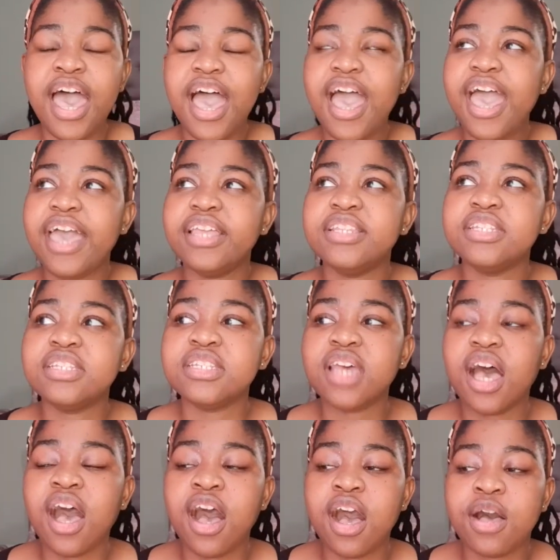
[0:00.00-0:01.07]
And
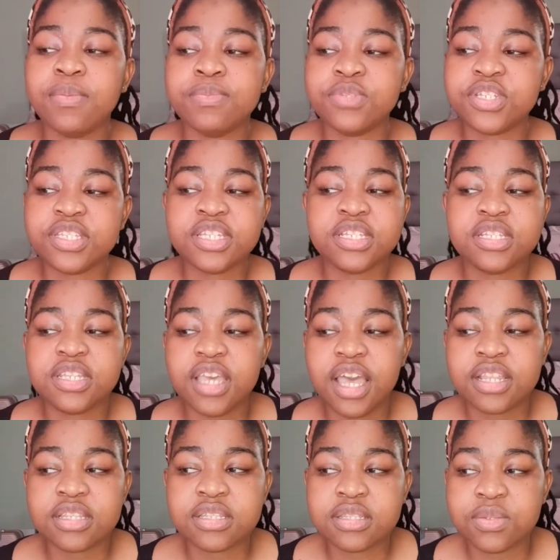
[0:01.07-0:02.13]
she then,
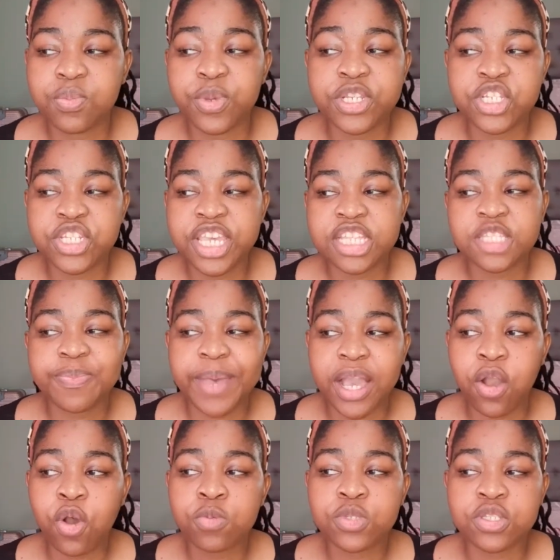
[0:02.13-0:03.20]
when she gets
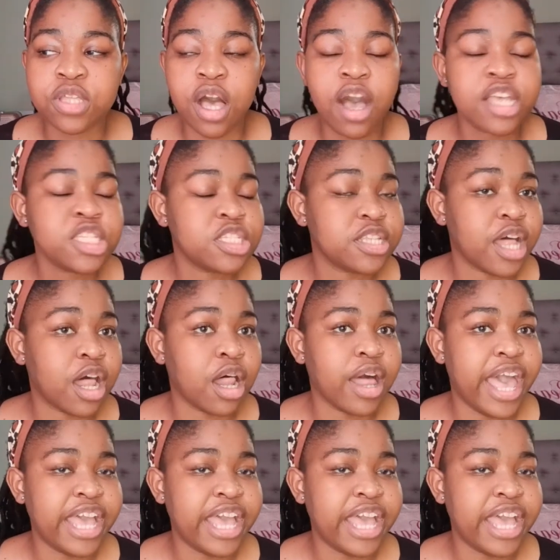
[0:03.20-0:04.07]
back home to the hostel,